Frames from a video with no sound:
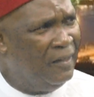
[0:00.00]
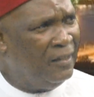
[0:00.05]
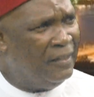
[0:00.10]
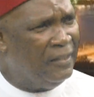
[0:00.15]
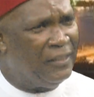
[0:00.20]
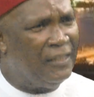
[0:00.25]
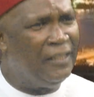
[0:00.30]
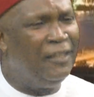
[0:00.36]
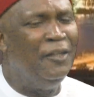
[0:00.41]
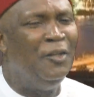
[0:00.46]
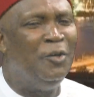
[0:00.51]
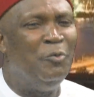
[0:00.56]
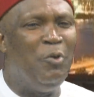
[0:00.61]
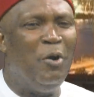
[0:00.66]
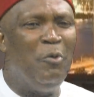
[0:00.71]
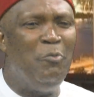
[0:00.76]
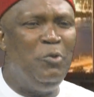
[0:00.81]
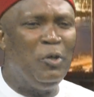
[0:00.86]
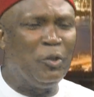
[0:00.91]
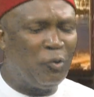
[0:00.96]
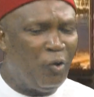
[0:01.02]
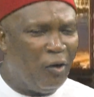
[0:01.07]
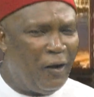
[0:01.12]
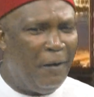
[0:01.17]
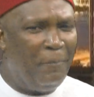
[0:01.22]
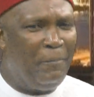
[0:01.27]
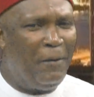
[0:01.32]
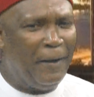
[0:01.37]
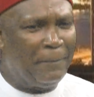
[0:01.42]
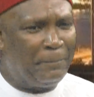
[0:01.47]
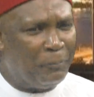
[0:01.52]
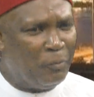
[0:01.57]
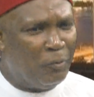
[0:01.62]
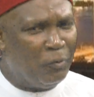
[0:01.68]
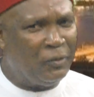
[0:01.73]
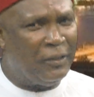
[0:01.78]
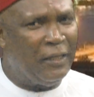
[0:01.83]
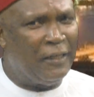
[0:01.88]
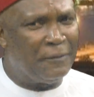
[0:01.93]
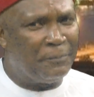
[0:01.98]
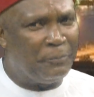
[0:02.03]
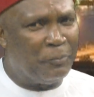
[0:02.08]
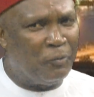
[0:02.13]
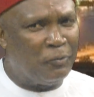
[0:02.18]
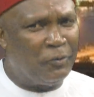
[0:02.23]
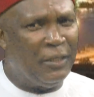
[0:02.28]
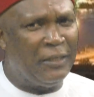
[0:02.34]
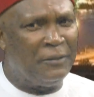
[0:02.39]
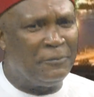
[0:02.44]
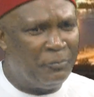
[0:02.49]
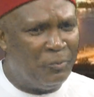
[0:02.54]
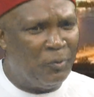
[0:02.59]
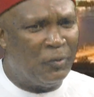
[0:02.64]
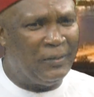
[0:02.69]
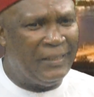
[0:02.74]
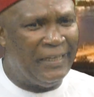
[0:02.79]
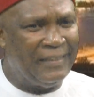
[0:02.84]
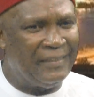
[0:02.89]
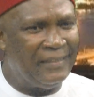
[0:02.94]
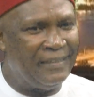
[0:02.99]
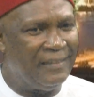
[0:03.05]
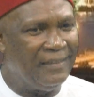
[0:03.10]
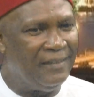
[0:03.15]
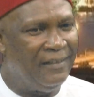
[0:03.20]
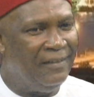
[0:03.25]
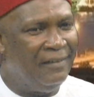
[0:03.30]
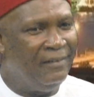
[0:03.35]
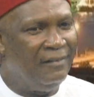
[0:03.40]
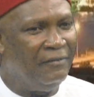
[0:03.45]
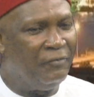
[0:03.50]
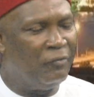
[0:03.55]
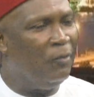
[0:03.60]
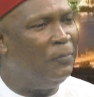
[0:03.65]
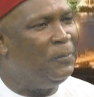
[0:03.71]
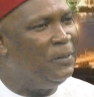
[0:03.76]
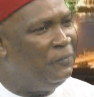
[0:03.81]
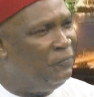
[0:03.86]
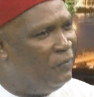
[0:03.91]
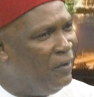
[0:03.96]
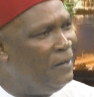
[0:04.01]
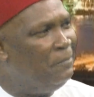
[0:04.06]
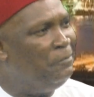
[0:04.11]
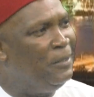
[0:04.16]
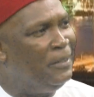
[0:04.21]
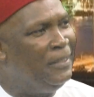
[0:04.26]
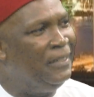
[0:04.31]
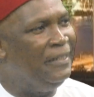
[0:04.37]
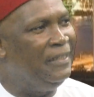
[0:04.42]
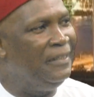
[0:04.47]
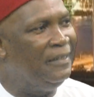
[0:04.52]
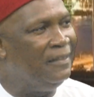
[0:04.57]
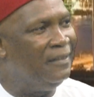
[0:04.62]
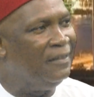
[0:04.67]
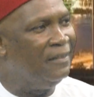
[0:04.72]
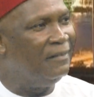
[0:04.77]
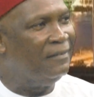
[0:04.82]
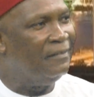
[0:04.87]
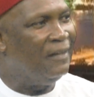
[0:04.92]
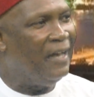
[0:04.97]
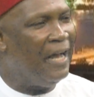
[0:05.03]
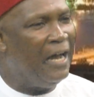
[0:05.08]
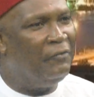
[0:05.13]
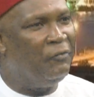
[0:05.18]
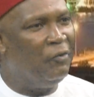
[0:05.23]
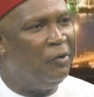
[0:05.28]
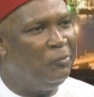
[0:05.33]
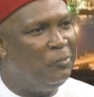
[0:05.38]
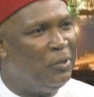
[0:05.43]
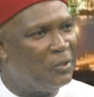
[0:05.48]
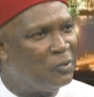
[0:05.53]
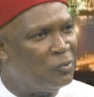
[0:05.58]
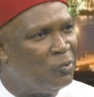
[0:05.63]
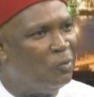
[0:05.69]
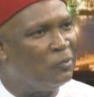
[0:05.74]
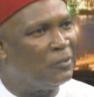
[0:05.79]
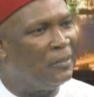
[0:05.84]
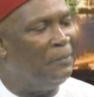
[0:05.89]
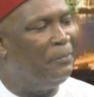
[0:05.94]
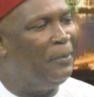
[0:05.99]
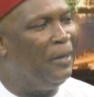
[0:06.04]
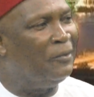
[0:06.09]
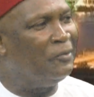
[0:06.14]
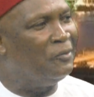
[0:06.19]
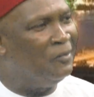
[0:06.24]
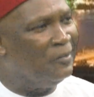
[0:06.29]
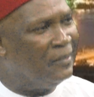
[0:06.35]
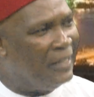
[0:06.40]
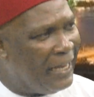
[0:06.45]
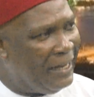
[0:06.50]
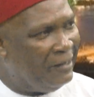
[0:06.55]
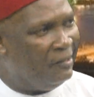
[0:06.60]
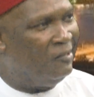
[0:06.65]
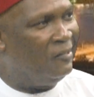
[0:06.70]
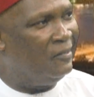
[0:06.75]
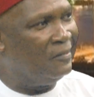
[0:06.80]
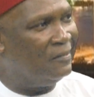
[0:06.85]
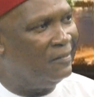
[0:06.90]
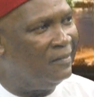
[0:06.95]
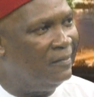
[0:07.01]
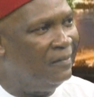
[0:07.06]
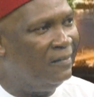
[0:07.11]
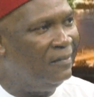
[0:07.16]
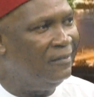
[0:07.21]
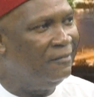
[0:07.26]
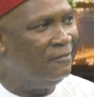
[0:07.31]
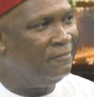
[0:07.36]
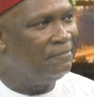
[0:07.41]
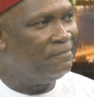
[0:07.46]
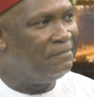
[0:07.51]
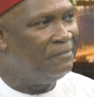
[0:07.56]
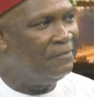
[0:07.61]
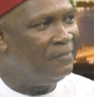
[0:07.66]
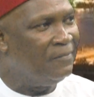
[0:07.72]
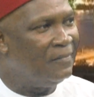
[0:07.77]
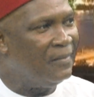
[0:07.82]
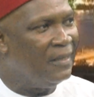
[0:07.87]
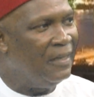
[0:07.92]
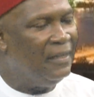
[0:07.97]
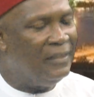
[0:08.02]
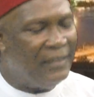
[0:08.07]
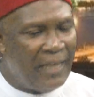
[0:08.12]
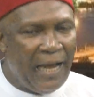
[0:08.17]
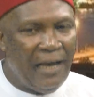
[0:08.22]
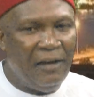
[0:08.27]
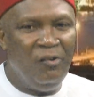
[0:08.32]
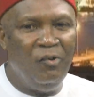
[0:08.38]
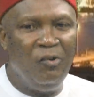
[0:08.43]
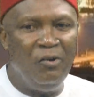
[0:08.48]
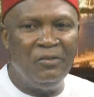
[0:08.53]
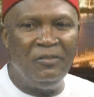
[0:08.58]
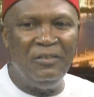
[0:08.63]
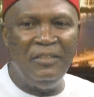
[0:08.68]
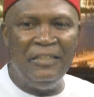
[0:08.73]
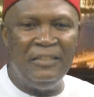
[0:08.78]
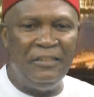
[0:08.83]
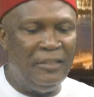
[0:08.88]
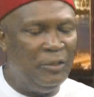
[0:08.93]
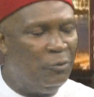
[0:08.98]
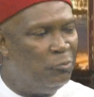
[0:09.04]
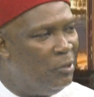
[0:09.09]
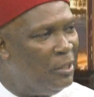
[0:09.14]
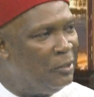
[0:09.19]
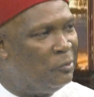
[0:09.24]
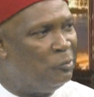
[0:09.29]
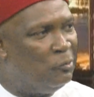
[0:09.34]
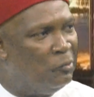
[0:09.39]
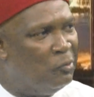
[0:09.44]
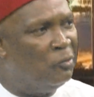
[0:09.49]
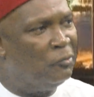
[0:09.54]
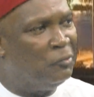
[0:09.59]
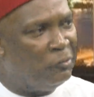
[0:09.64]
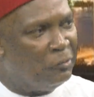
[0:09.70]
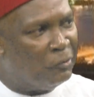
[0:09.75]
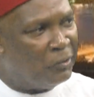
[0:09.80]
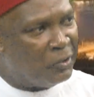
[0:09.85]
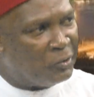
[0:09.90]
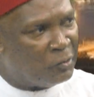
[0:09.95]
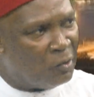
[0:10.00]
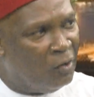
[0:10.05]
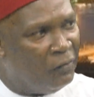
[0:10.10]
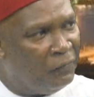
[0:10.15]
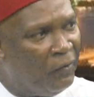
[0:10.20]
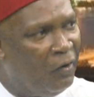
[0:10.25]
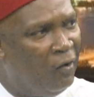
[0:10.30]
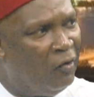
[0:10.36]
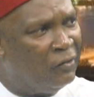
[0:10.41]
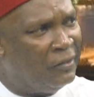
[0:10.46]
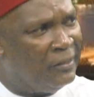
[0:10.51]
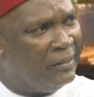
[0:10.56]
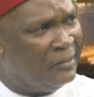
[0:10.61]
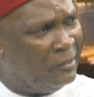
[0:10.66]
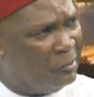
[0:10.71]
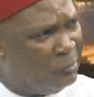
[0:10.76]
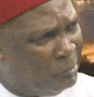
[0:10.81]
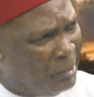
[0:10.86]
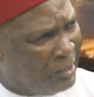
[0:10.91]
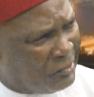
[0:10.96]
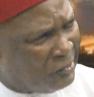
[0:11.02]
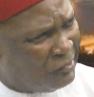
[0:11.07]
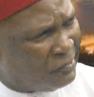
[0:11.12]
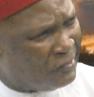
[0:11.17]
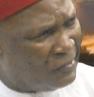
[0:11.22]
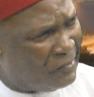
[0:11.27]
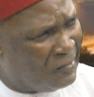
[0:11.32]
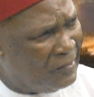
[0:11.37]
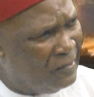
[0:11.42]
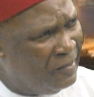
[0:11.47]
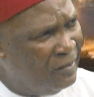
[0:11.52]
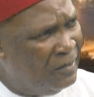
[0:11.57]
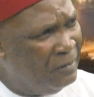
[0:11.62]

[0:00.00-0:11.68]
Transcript: You see, when we talk about protest, from the very beginning, I've always talked about dialogue. Dialogue is the way to go to resolve all these situations.